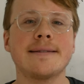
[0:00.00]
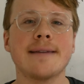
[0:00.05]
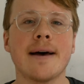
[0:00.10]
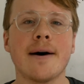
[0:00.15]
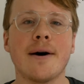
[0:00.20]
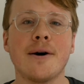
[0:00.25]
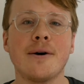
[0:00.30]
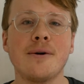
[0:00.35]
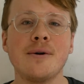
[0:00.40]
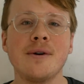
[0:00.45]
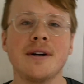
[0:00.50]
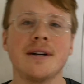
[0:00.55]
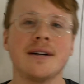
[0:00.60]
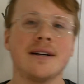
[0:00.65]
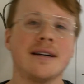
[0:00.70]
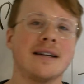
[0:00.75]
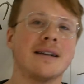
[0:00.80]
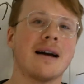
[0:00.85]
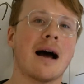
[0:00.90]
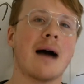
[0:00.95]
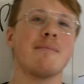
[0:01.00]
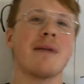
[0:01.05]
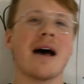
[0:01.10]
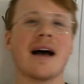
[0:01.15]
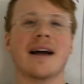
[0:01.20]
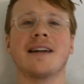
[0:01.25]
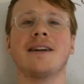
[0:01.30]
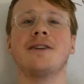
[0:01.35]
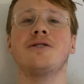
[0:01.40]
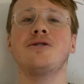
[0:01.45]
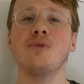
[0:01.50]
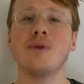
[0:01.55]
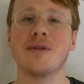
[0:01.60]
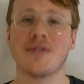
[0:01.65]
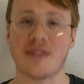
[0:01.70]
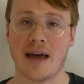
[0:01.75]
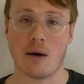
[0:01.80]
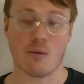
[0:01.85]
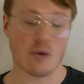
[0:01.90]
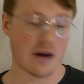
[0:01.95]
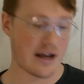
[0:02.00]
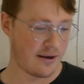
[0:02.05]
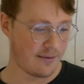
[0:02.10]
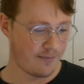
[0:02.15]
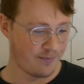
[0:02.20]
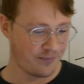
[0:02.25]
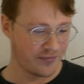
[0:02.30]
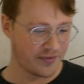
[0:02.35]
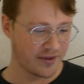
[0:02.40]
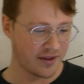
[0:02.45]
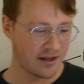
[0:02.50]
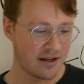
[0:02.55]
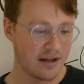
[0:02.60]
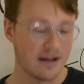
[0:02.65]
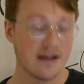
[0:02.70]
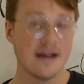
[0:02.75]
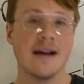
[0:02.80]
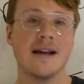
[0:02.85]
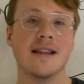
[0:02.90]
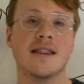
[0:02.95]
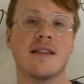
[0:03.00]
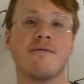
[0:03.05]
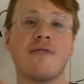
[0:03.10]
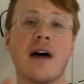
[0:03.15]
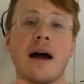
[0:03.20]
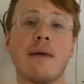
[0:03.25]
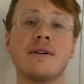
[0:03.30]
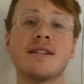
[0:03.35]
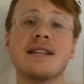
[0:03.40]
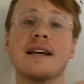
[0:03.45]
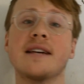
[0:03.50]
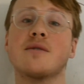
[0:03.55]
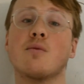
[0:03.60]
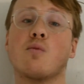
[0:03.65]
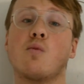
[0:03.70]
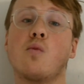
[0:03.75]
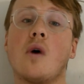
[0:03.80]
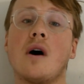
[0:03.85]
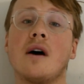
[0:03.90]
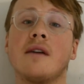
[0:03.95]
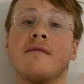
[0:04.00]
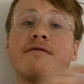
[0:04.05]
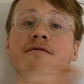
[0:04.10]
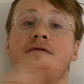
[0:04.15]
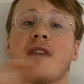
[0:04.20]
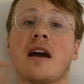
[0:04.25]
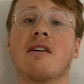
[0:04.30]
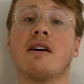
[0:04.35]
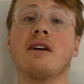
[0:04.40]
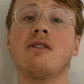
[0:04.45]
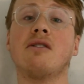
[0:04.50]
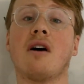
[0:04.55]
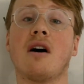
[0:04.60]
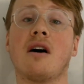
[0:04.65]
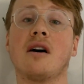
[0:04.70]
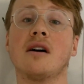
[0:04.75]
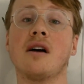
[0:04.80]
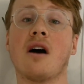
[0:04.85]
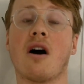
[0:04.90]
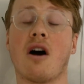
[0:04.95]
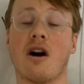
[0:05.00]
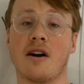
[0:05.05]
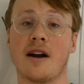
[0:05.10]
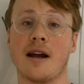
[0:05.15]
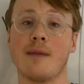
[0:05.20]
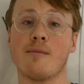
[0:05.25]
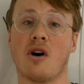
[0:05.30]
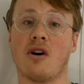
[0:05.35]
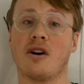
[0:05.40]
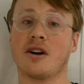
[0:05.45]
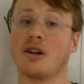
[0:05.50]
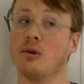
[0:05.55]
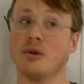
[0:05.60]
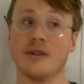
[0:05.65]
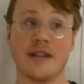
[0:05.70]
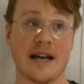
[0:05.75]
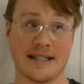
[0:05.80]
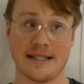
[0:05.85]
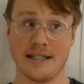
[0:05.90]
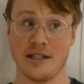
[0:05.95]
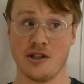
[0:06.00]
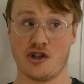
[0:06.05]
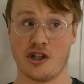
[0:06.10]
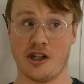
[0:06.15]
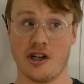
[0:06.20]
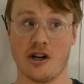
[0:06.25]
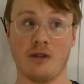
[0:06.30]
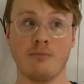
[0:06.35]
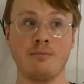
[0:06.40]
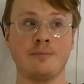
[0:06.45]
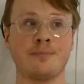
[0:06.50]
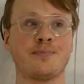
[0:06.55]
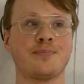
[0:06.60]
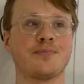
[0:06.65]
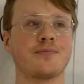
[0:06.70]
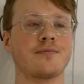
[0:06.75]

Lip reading: so. I'm not going to do it that way. The virus has one very long RNA molecule, that's its genome,